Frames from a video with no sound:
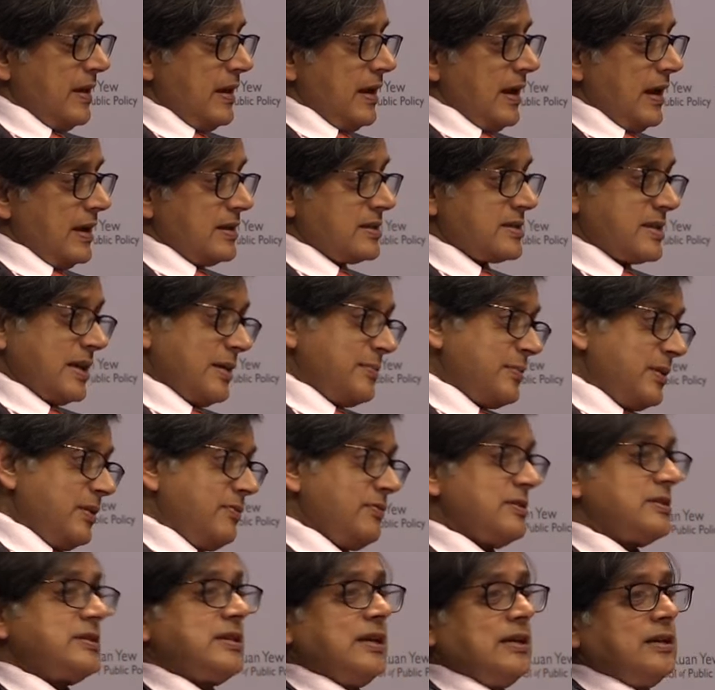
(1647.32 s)
And some
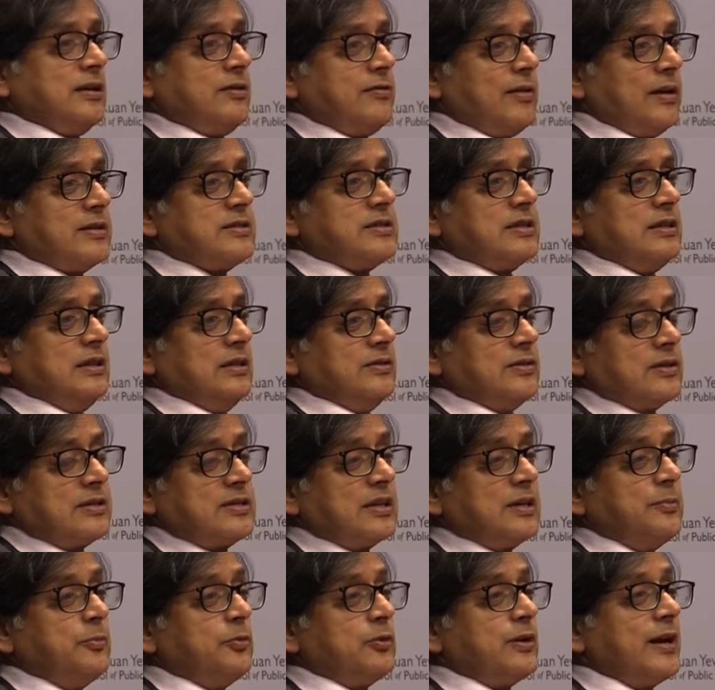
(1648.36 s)
even said grudgingly that
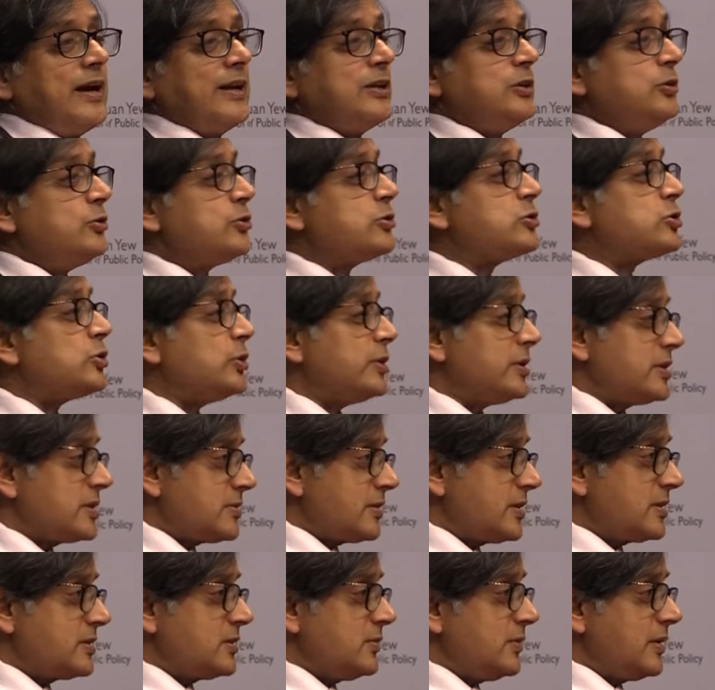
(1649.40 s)
Singapore had no choice
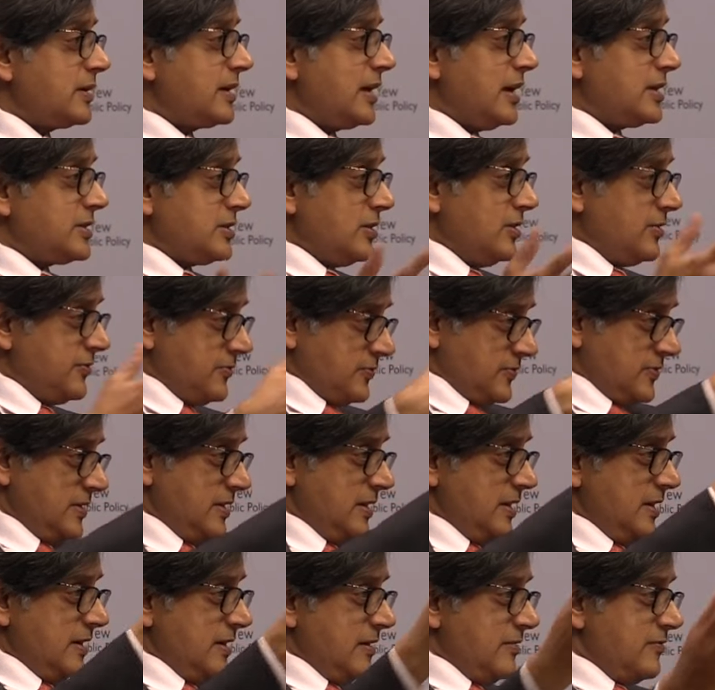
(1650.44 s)
because they were cut off
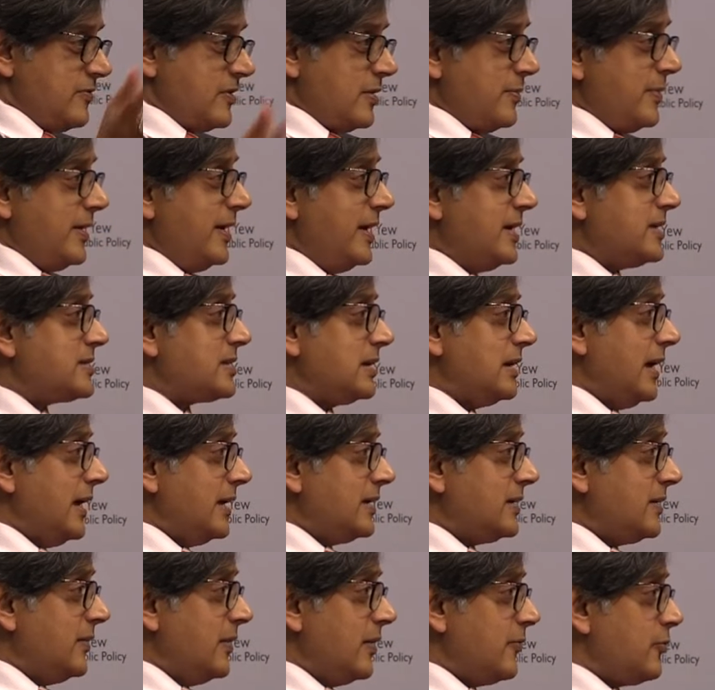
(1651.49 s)
from a
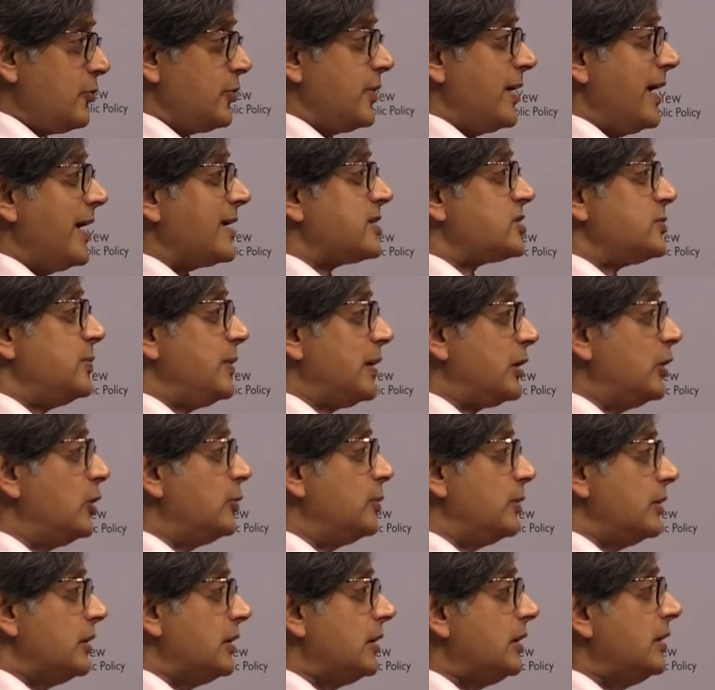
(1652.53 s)
hinterland and therefore they had to be
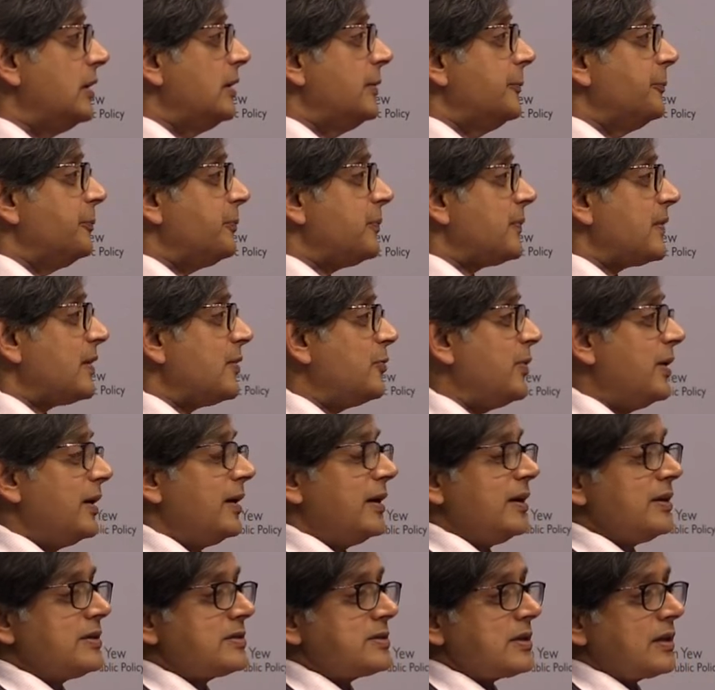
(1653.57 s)
global.
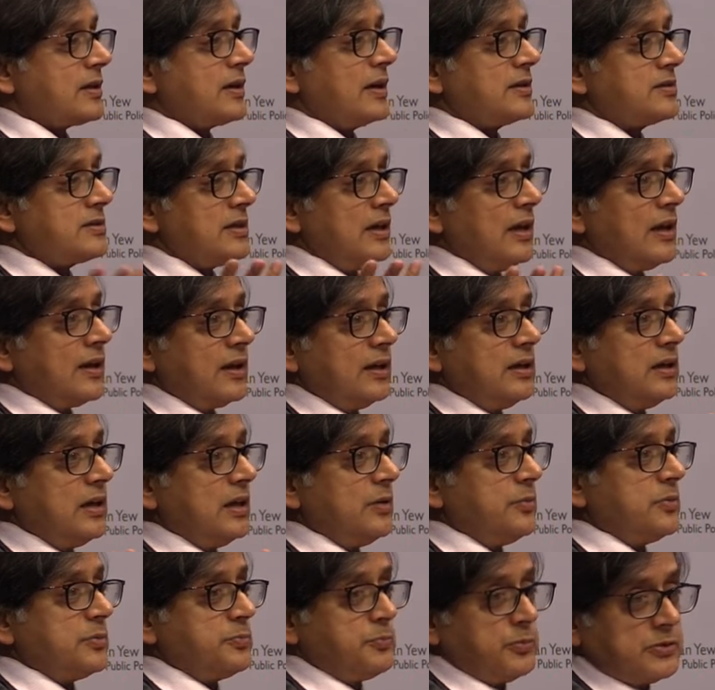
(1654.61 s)
Whereas a country like India
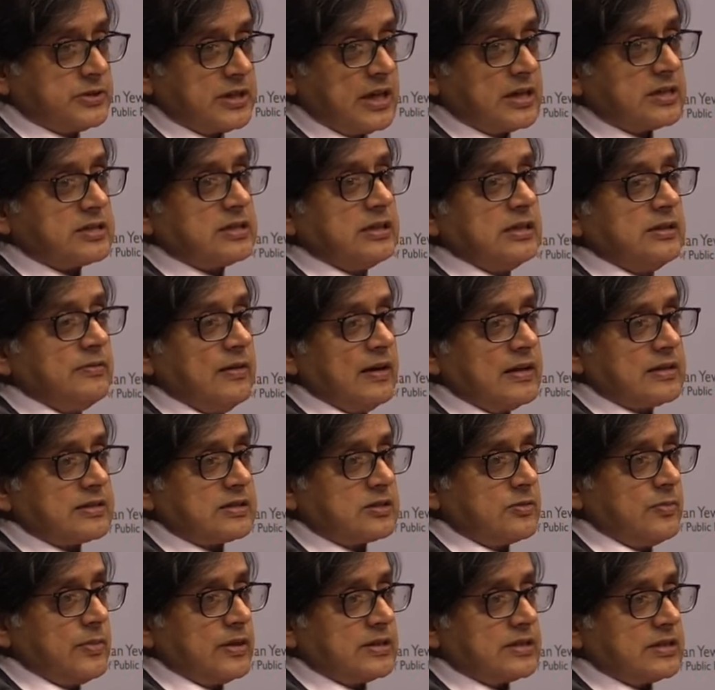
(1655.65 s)
with potentially a vast
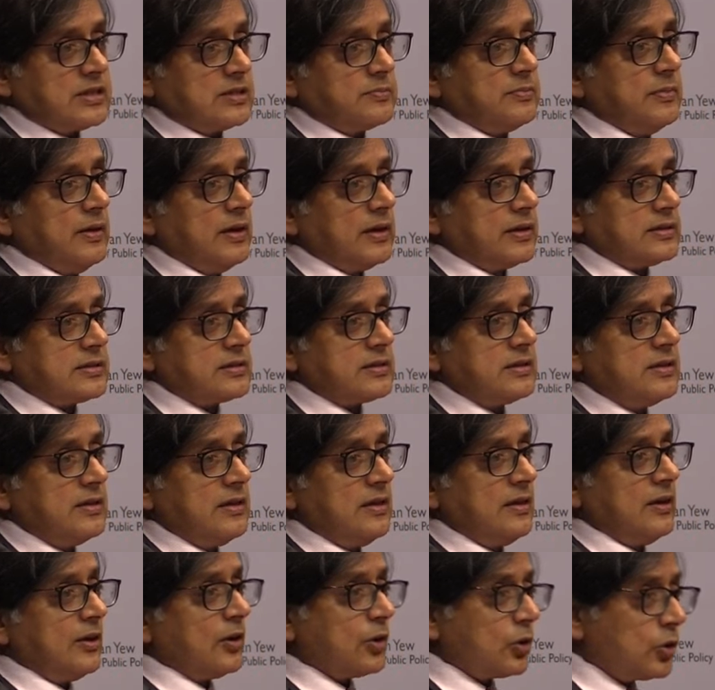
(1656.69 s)
domestic market
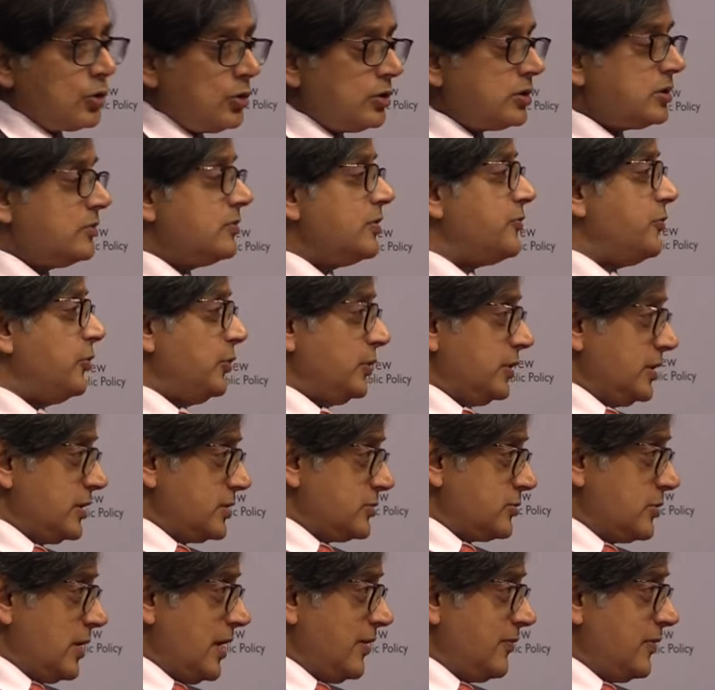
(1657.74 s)
could have afforded
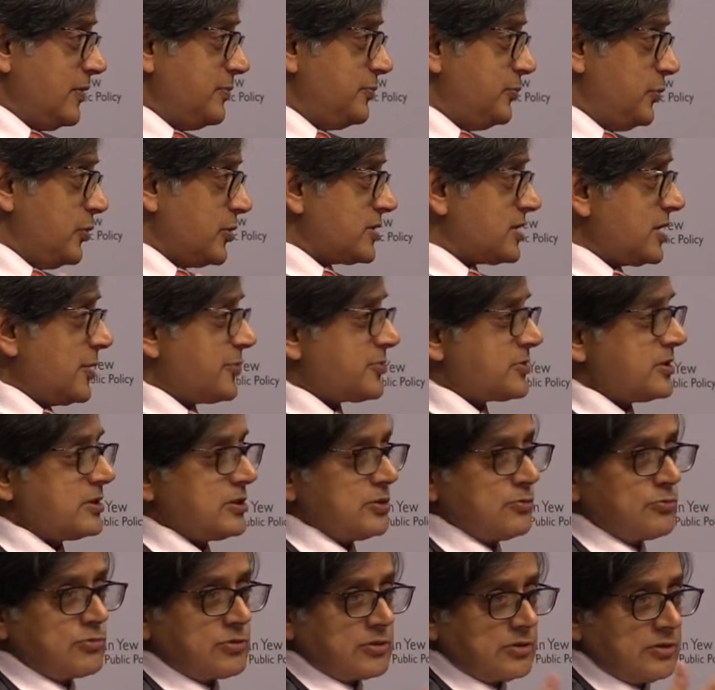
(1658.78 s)
to have import
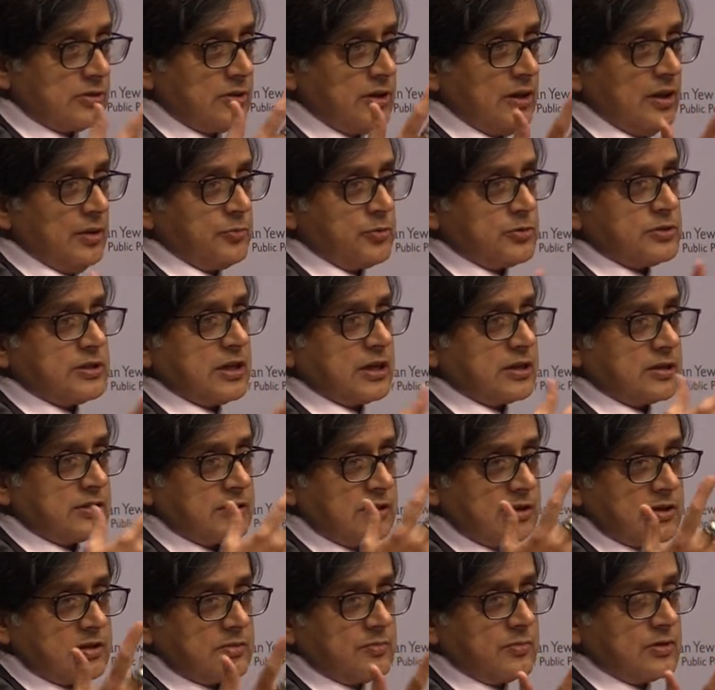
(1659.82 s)
substitution,
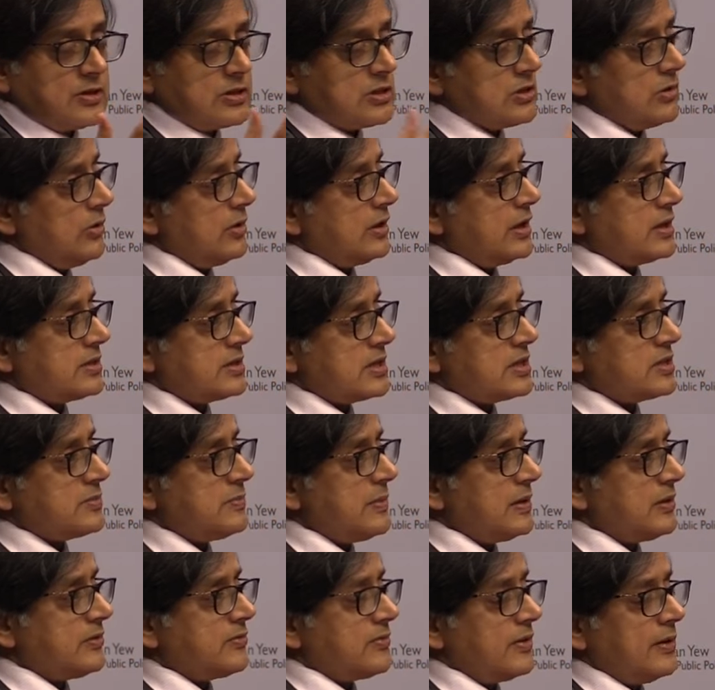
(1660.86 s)
protectionism, and so on as its
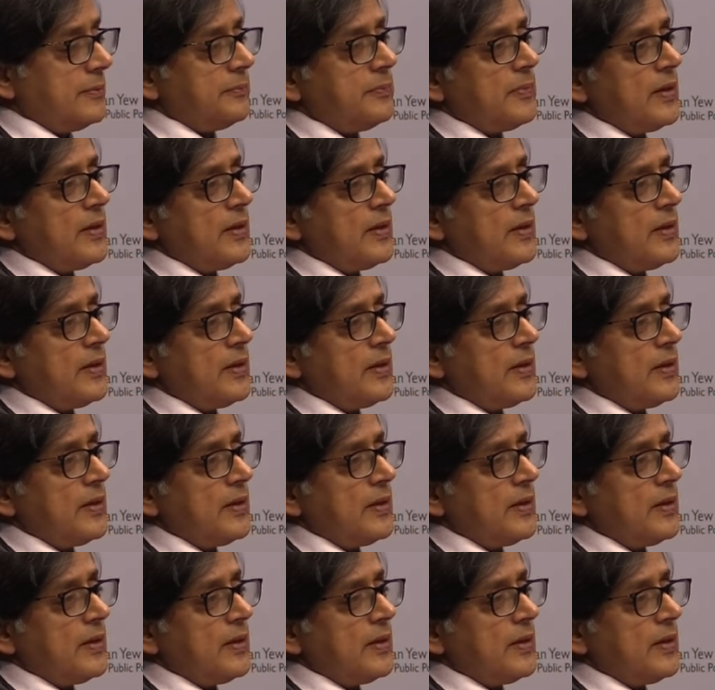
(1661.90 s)
mantra.